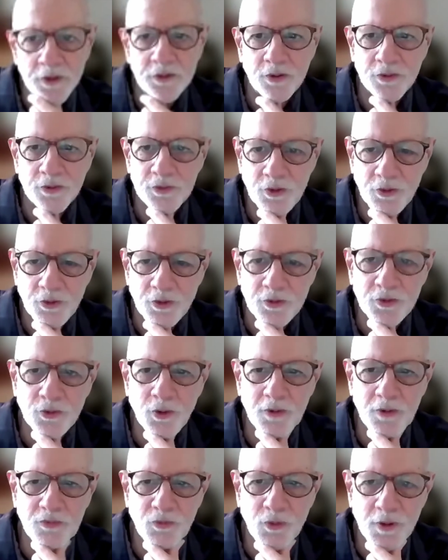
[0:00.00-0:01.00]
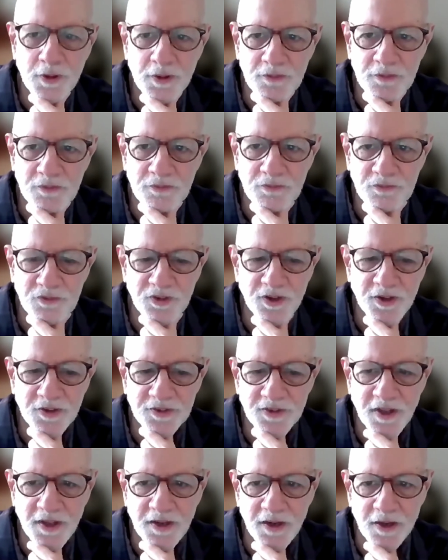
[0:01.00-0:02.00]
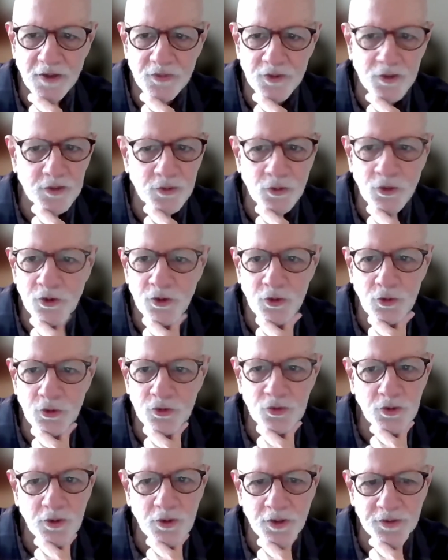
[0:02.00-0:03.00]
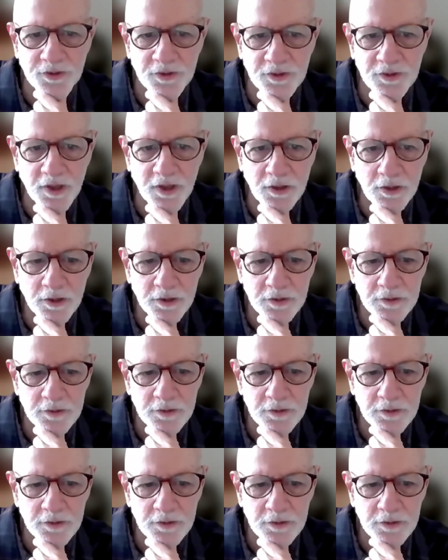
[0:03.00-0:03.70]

so the software figures that out. The user doesn't tell it.